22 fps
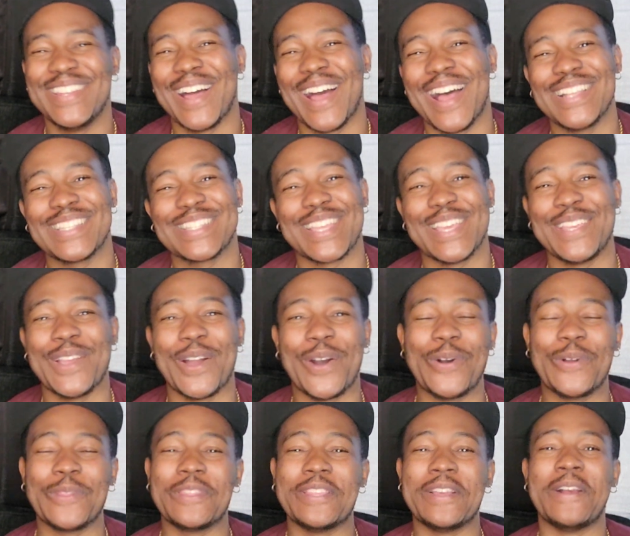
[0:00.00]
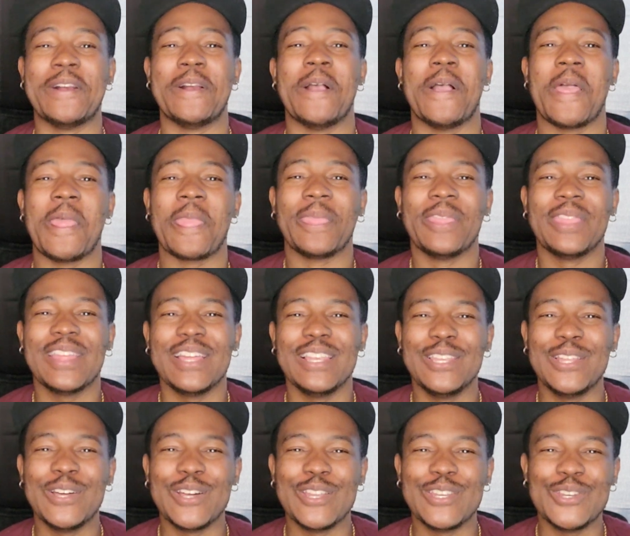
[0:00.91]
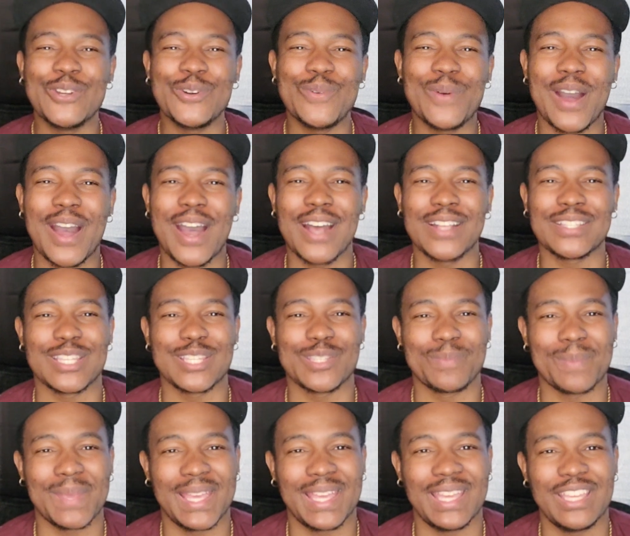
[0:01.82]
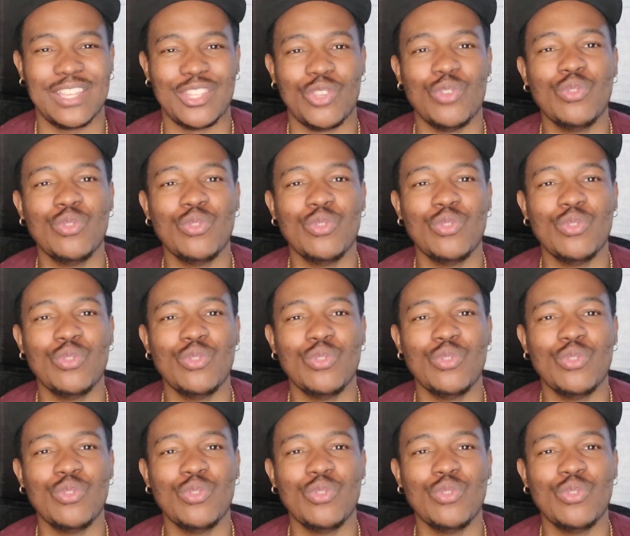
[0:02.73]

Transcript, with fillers: I say, yo, the, the little nuances, man.